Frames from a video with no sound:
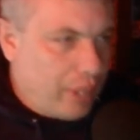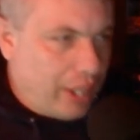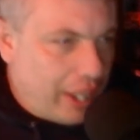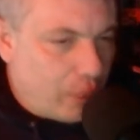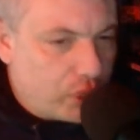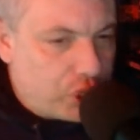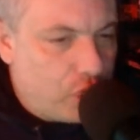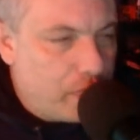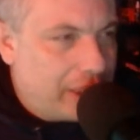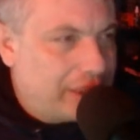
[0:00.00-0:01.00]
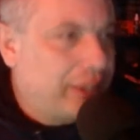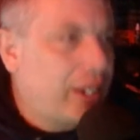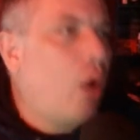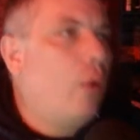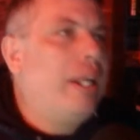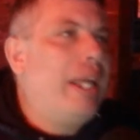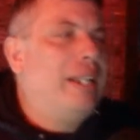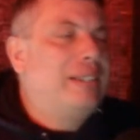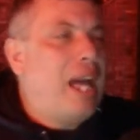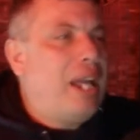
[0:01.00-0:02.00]
And with 2 minutes to go,
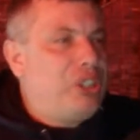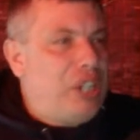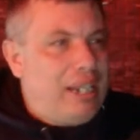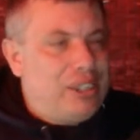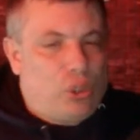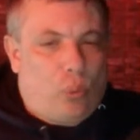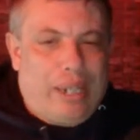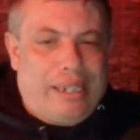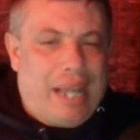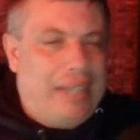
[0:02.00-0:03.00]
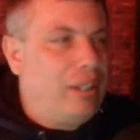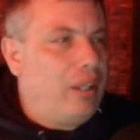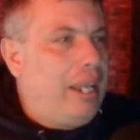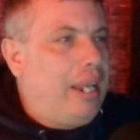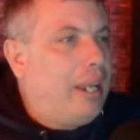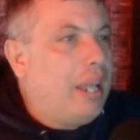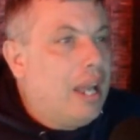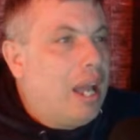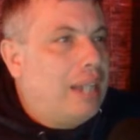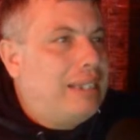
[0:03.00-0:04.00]
Indiana's got a chance to retake the league,
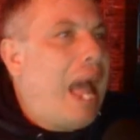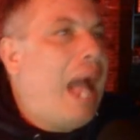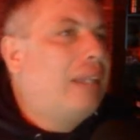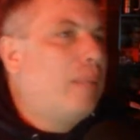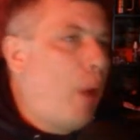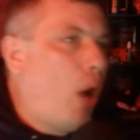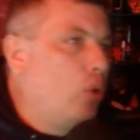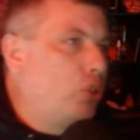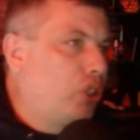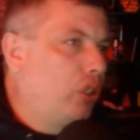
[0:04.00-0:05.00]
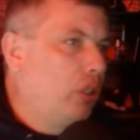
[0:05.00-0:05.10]
attack the post.